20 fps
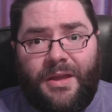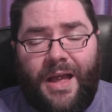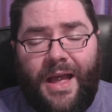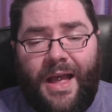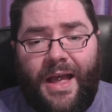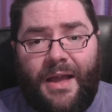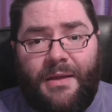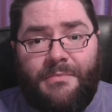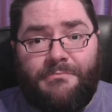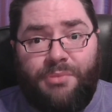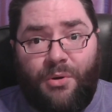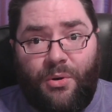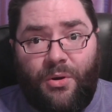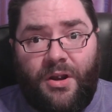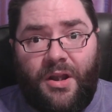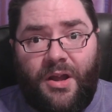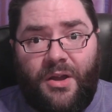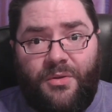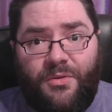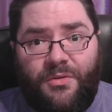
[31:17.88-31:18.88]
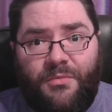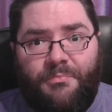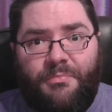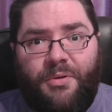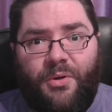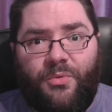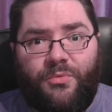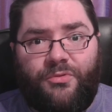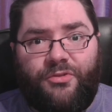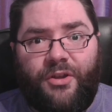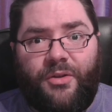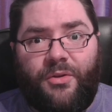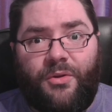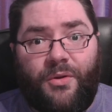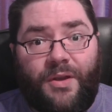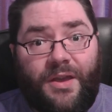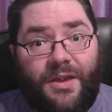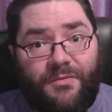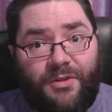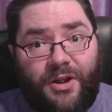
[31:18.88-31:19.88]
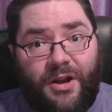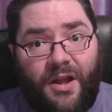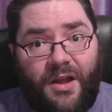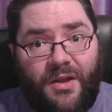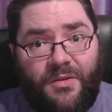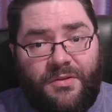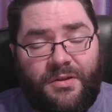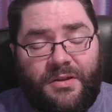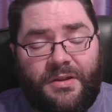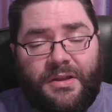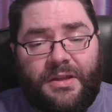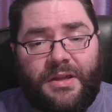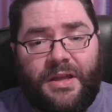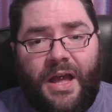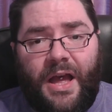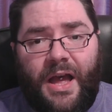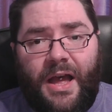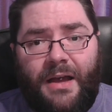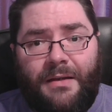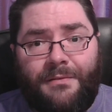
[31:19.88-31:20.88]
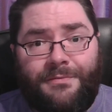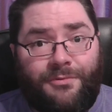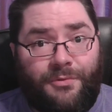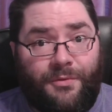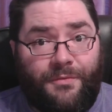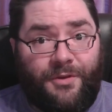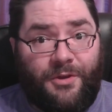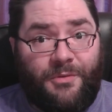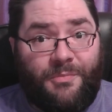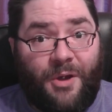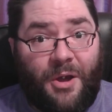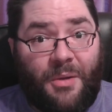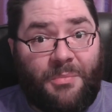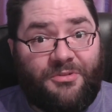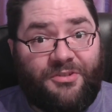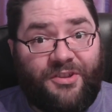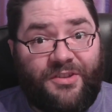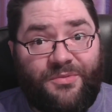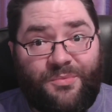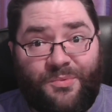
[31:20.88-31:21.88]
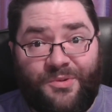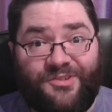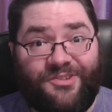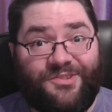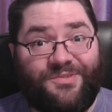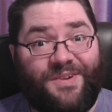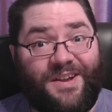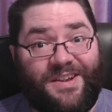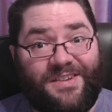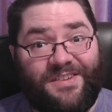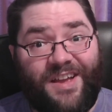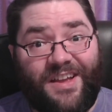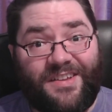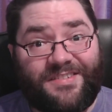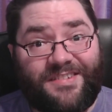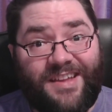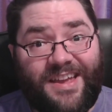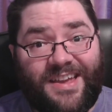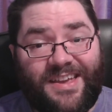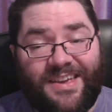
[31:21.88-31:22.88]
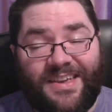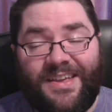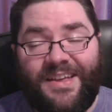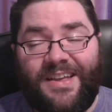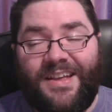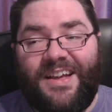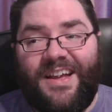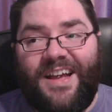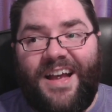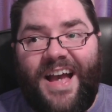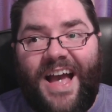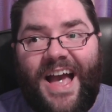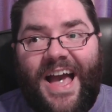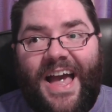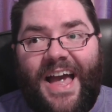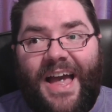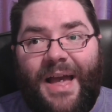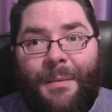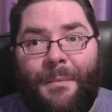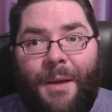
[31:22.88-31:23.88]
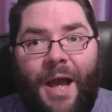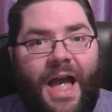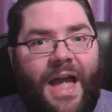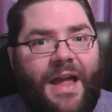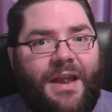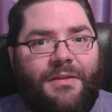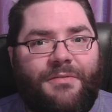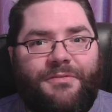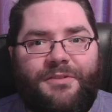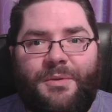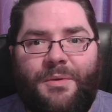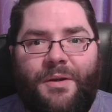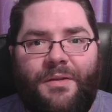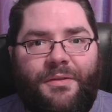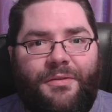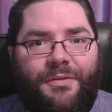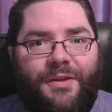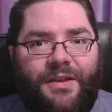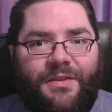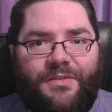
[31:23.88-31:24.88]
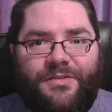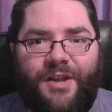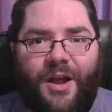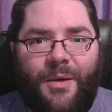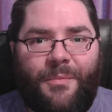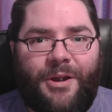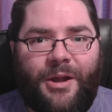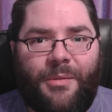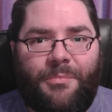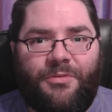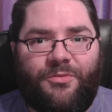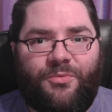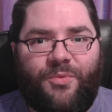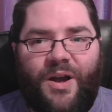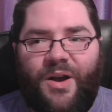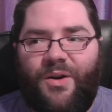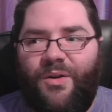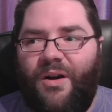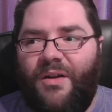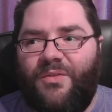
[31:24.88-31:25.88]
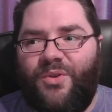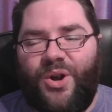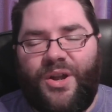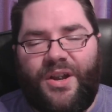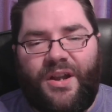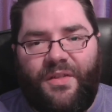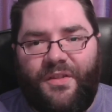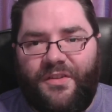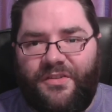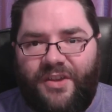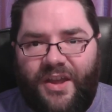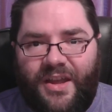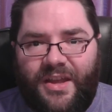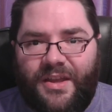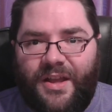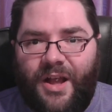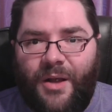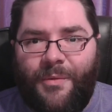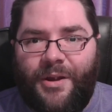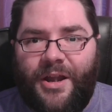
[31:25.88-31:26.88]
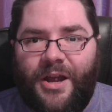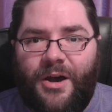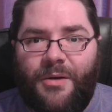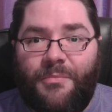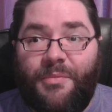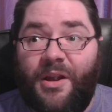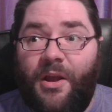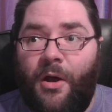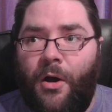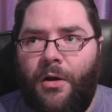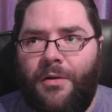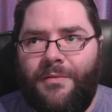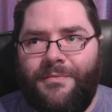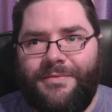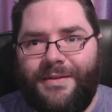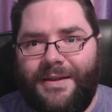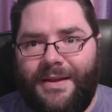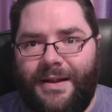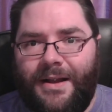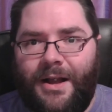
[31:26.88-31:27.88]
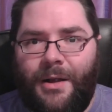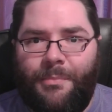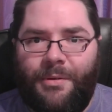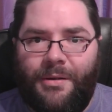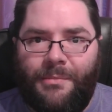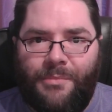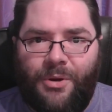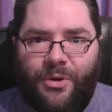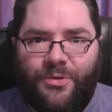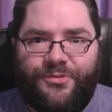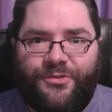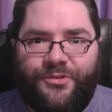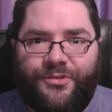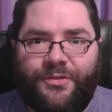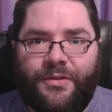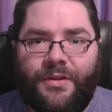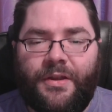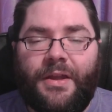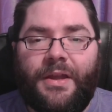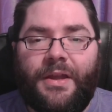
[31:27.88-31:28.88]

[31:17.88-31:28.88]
and bought a load, but also got given a load for review purposes, which is fantastic. And a few other things coming up as well. I've got another tank coming up and hopefully a couple of mods.